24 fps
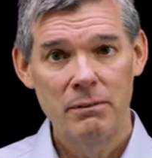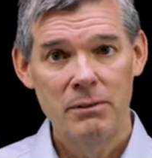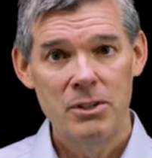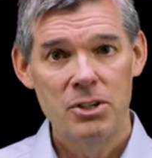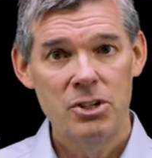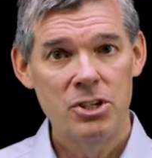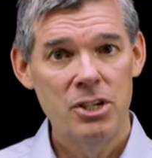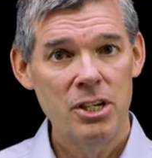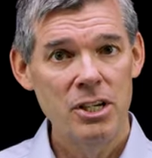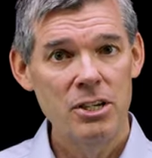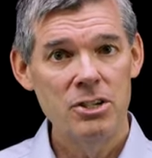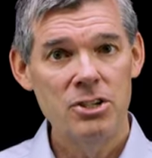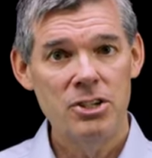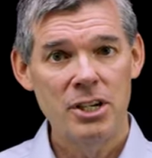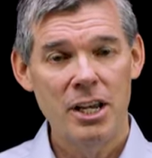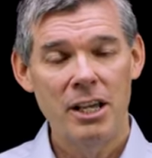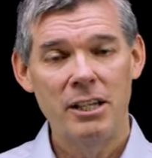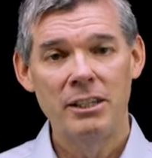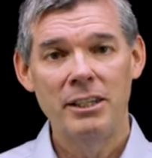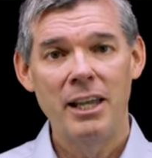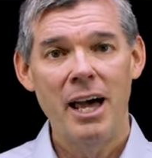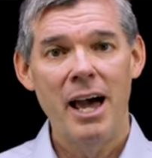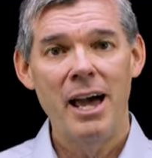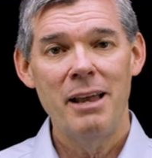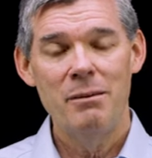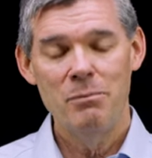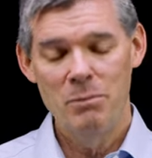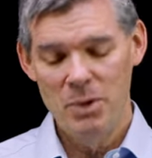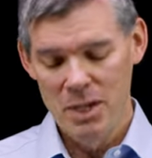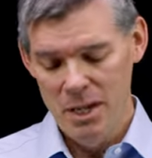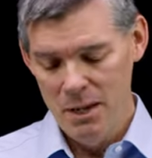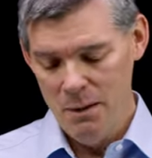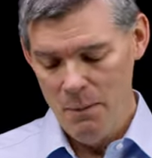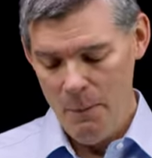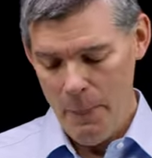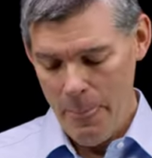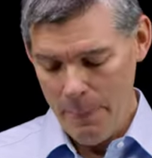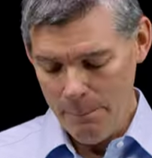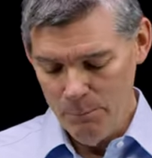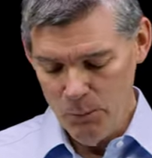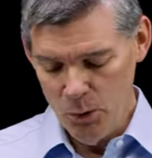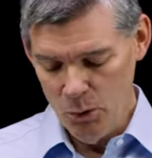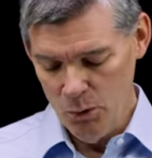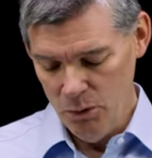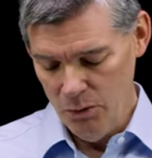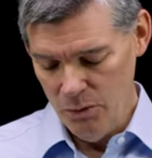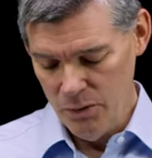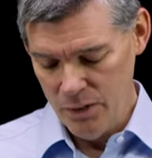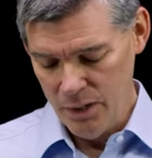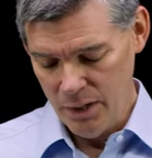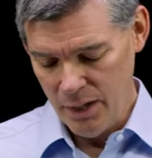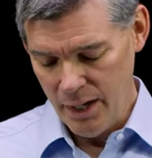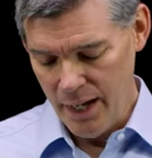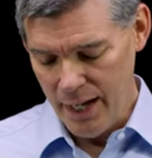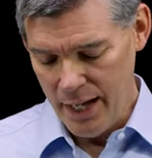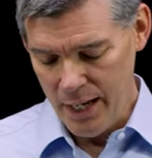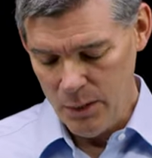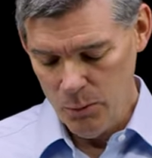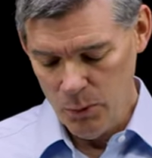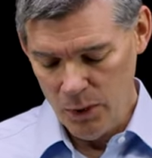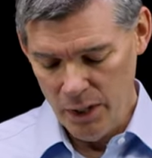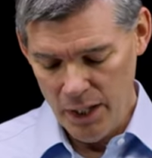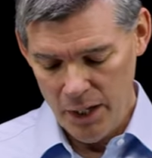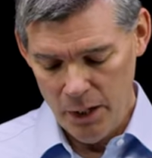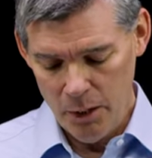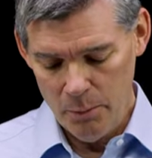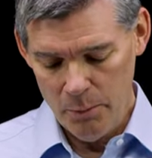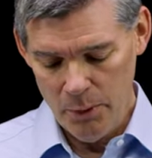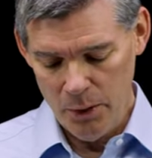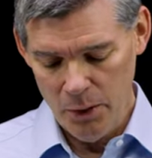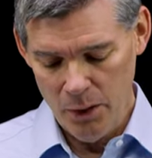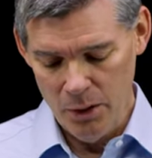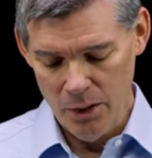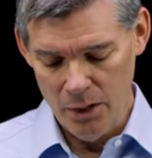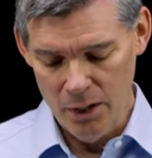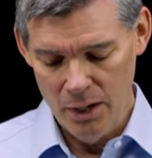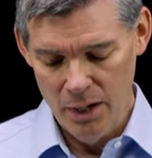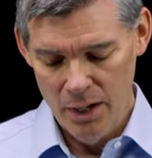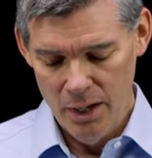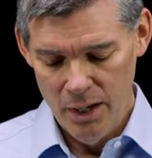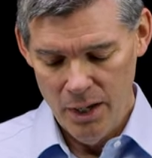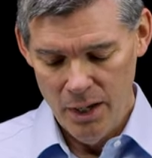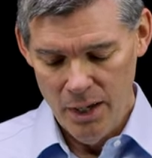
She shall not be moved. God will help her